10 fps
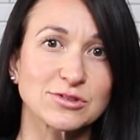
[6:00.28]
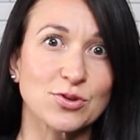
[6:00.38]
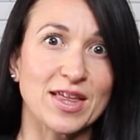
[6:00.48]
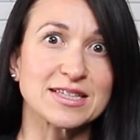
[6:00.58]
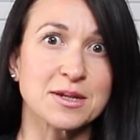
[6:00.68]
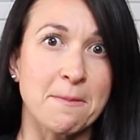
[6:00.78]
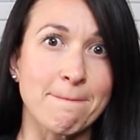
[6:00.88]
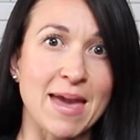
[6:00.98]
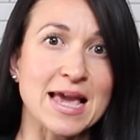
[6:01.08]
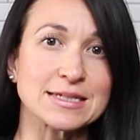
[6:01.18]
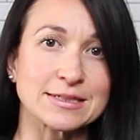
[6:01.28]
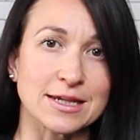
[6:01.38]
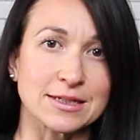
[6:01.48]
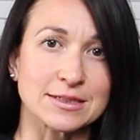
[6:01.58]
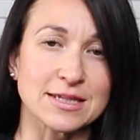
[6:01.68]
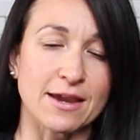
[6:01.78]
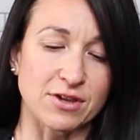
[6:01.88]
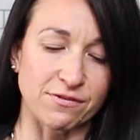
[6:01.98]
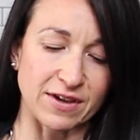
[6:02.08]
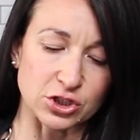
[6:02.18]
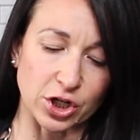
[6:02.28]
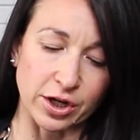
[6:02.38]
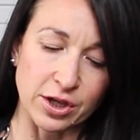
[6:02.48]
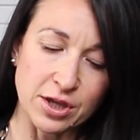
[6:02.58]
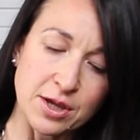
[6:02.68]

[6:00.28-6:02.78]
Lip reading: So that's an amazing safety feature.